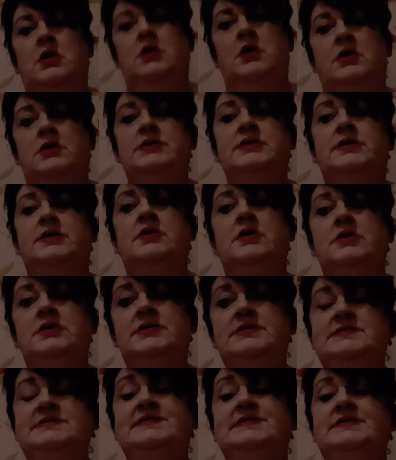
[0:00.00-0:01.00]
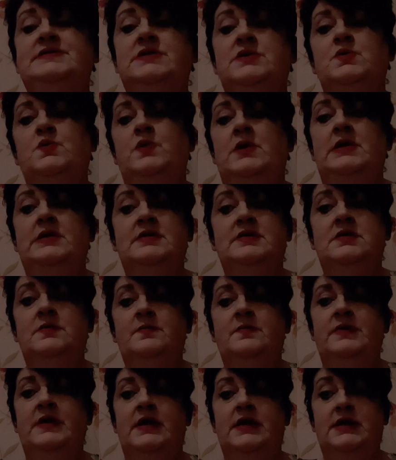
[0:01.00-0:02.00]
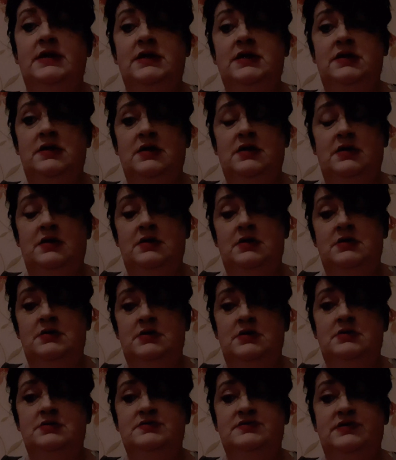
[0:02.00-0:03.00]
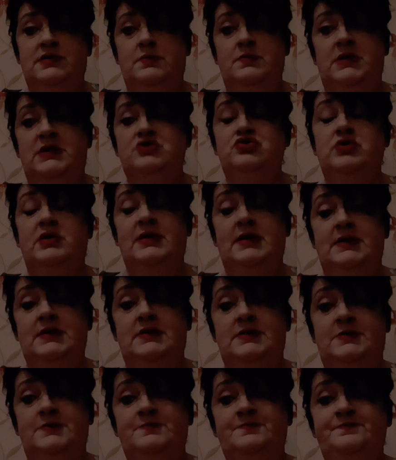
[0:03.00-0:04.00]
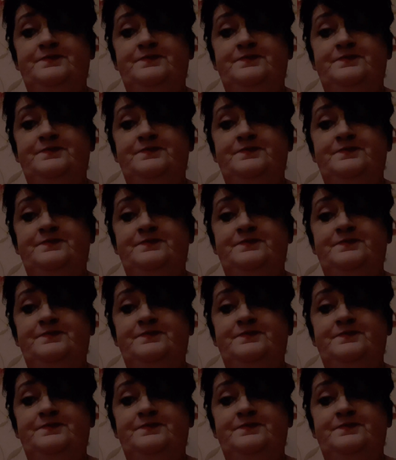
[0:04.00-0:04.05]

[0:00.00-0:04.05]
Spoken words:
Hi guys, welcome back to my channel.